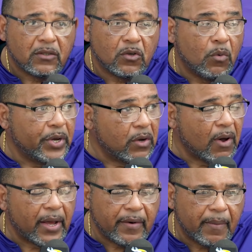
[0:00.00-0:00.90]
So when we
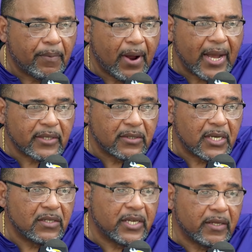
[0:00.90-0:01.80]
go out here at
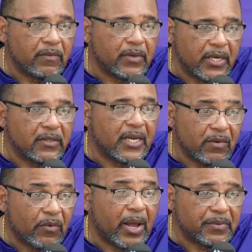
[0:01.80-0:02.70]
practice, he's getting
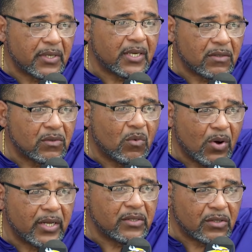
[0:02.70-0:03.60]
reps against the
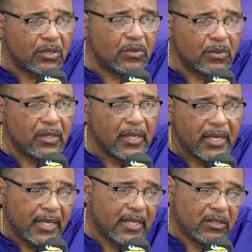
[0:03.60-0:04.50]
ones too,
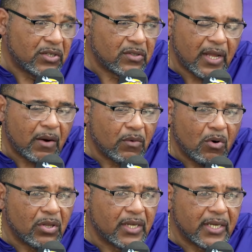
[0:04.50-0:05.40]
and that's just not
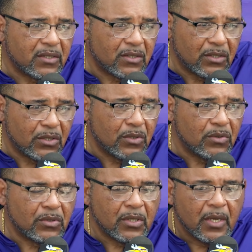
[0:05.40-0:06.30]
rolling against the
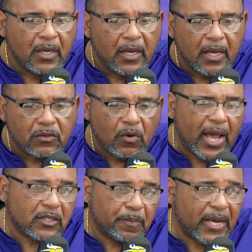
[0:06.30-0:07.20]
twos. So
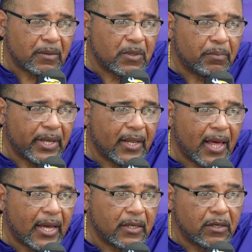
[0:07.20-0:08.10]
I expect him to play a
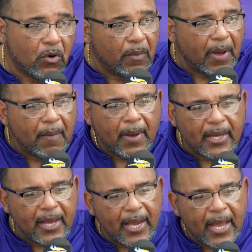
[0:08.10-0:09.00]
lot. In my
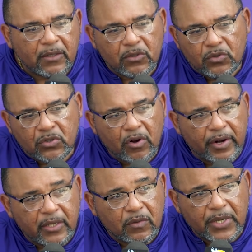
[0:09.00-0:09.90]
mind, I got two
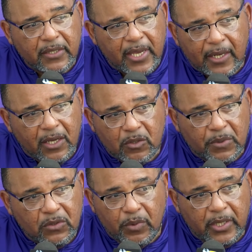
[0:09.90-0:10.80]
starting three techniques
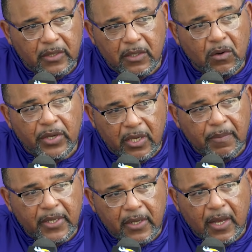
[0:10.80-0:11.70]
between
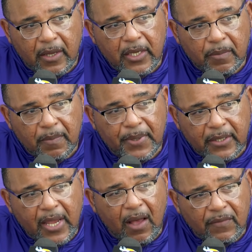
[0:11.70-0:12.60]
him and
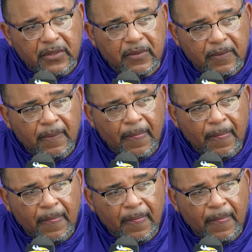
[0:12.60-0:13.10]
Big Dalvin.